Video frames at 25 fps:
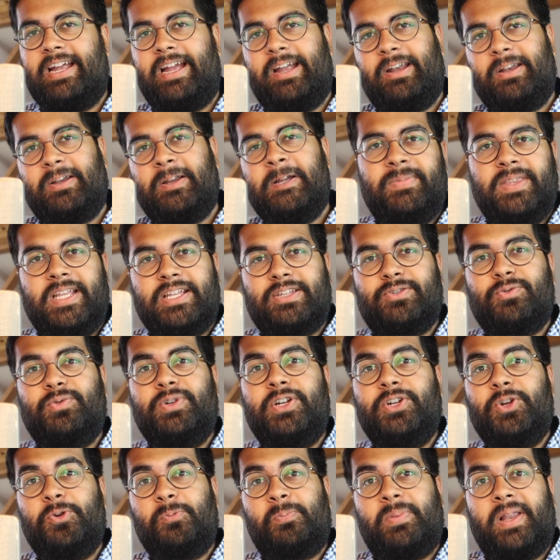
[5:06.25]
And the
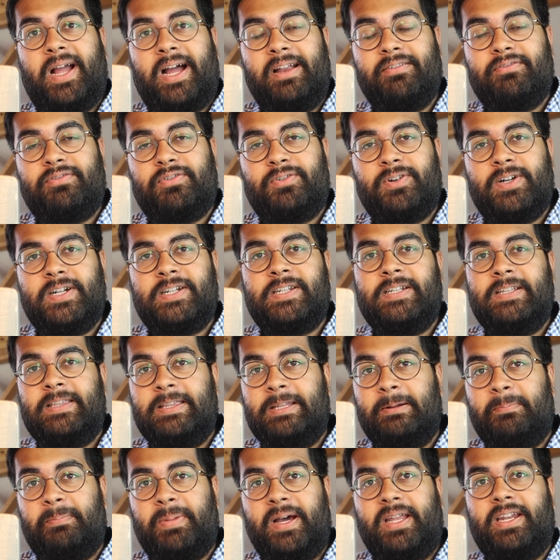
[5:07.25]
sooner you plan for it,
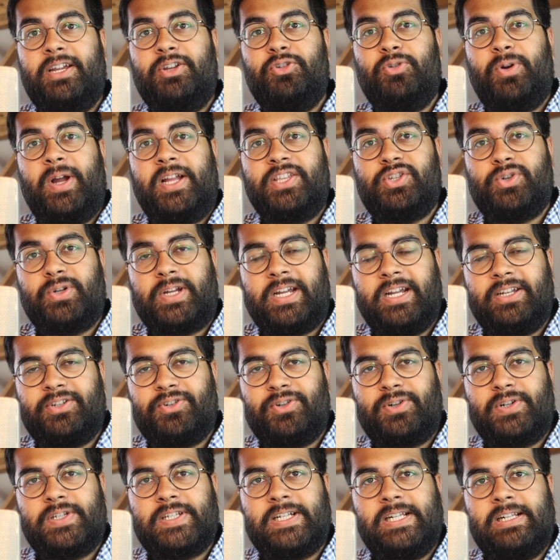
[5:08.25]
the better you educate
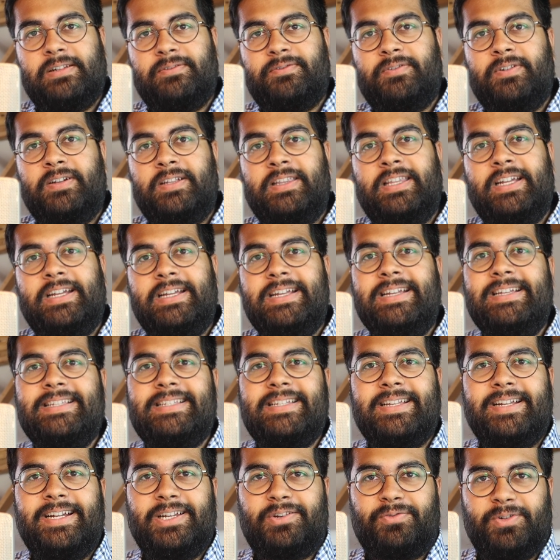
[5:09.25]
yourself, the
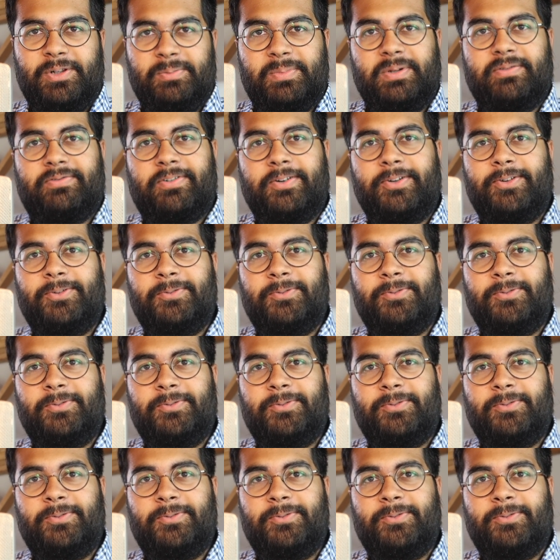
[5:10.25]
easier it will be for